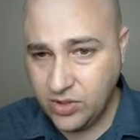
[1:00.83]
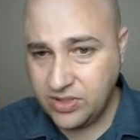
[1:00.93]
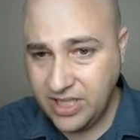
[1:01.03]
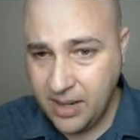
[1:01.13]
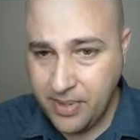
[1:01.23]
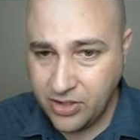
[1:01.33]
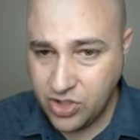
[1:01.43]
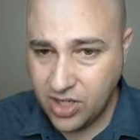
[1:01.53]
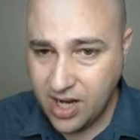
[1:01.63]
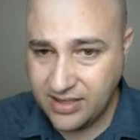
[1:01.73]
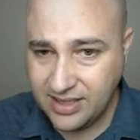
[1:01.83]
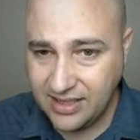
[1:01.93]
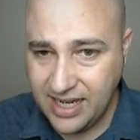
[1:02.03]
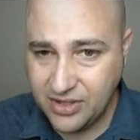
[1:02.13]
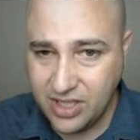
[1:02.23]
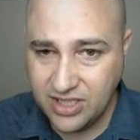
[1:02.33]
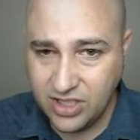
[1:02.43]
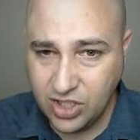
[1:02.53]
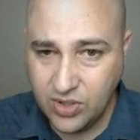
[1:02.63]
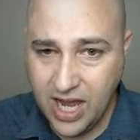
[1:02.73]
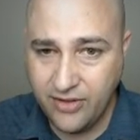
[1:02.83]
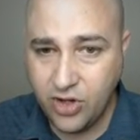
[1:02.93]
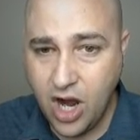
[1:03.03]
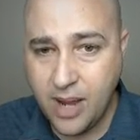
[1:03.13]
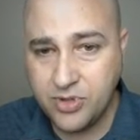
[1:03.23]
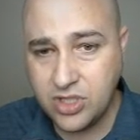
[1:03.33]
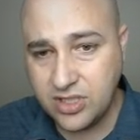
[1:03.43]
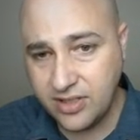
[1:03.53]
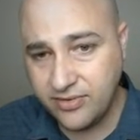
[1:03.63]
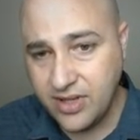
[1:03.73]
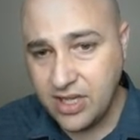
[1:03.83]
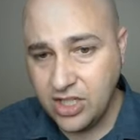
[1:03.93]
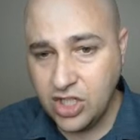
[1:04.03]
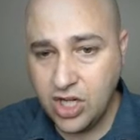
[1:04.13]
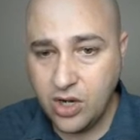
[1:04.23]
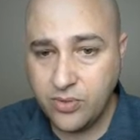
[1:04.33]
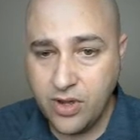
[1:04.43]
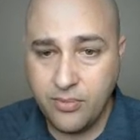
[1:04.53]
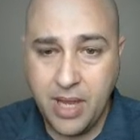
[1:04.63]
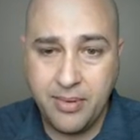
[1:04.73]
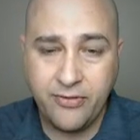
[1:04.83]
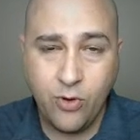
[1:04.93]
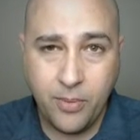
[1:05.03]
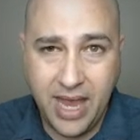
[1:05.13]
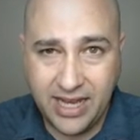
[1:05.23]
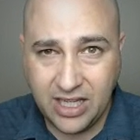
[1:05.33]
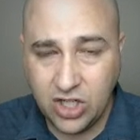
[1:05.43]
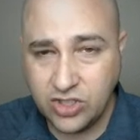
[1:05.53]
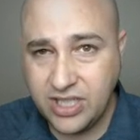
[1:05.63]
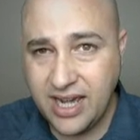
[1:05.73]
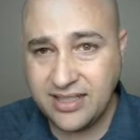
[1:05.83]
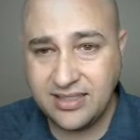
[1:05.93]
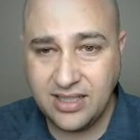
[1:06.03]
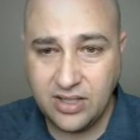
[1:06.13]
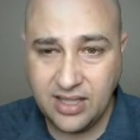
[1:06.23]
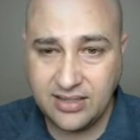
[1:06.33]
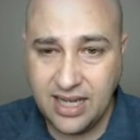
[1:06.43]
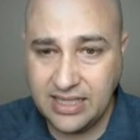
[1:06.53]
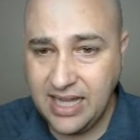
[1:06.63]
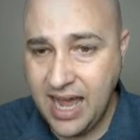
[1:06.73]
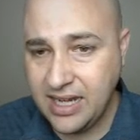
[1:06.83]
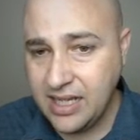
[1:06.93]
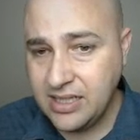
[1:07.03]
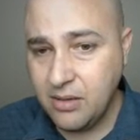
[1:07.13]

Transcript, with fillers: You would type out your content like this and you'd have your options of, you know, maybe formatting your text and things like that.